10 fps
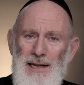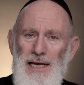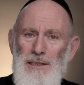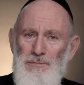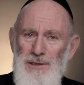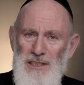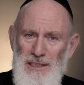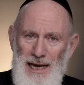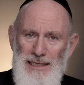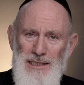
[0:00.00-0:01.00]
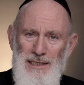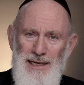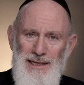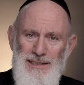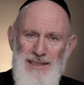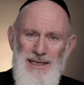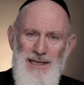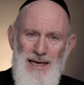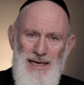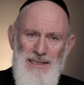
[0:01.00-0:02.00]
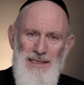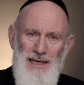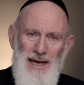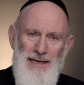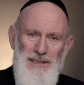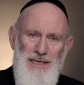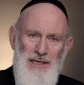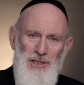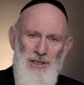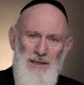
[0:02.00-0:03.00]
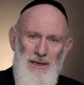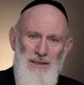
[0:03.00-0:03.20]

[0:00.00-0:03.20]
lies precisely in its laser-like attention